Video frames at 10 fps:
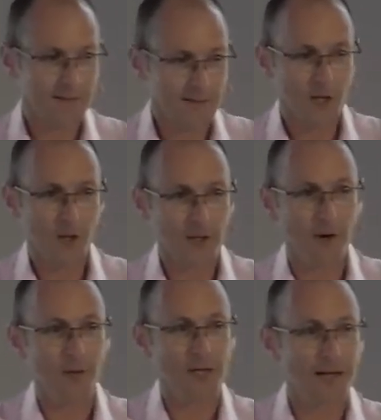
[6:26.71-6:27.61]
I told you I,
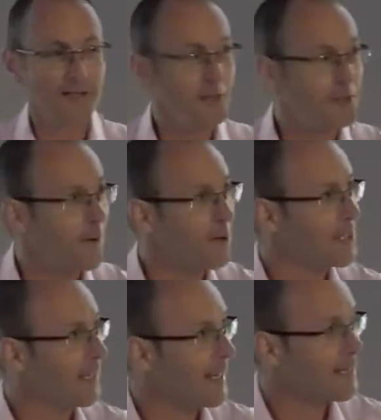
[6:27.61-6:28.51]
was, I told you I
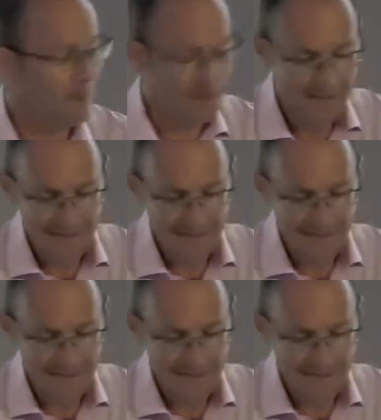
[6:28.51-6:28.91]
wasn't an expert.